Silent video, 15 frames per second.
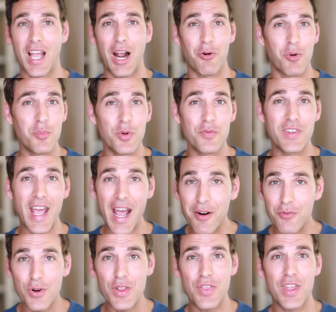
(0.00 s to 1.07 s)
I removed
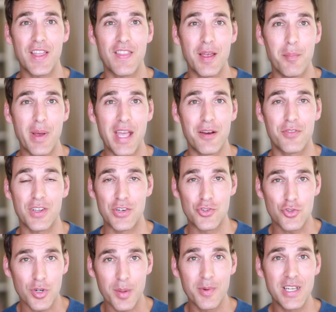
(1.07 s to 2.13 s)
everything that may have
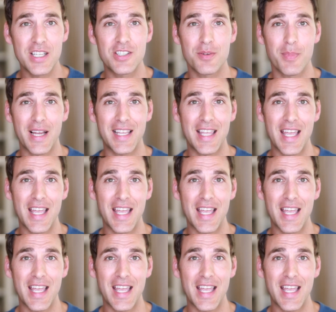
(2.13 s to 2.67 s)
contributed to my